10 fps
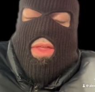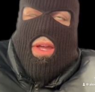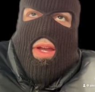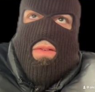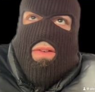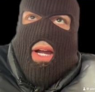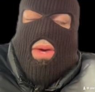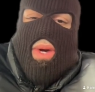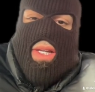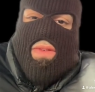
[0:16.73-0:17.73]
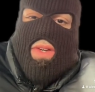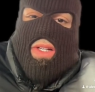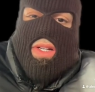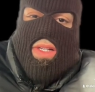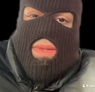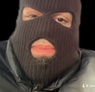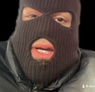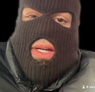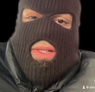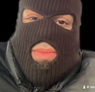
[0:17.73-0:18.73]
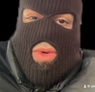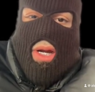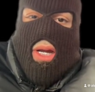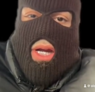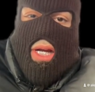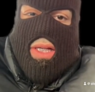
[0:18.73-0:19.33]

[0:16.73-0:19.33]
the flyweight division into bantamweight.